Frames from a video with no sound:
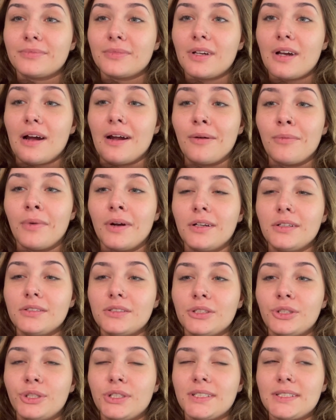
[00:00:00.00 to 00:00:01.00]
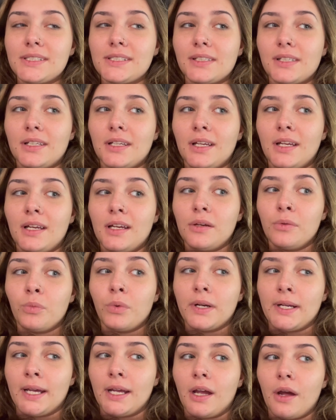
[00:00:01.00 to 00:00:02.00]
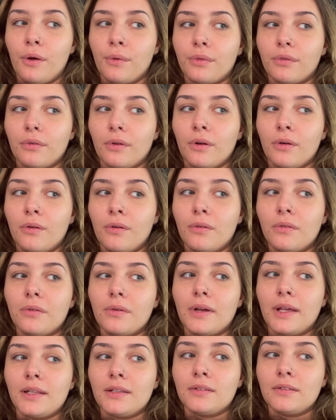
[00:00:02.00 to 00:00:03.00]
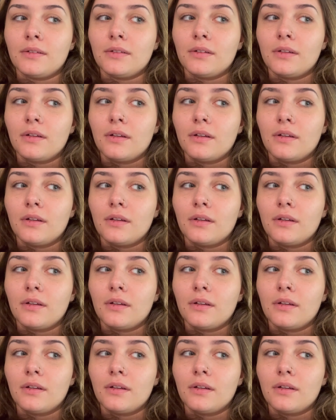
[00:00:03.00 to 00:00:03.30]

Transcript: I want you to see what I go through and